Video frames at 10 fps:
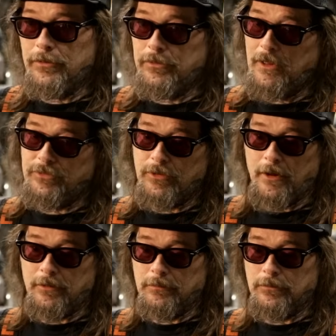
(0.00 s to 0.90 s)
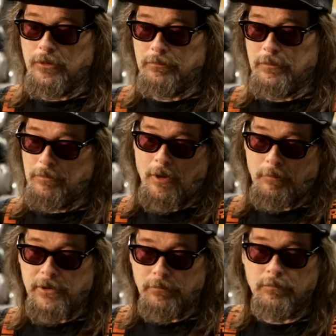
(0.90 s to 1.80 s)
And that's like you. I
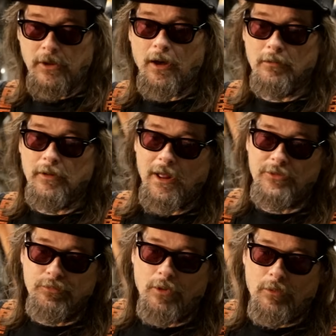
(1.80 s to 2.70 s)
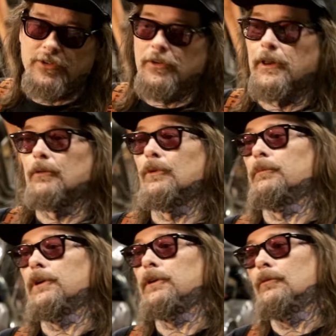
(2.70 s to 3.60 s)
mean, yeah. And that's what resonated
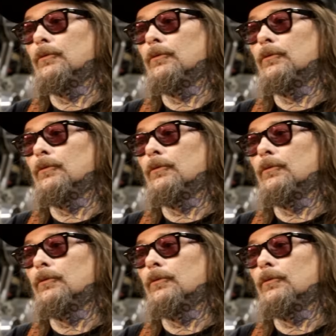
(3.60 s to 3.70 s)
with me.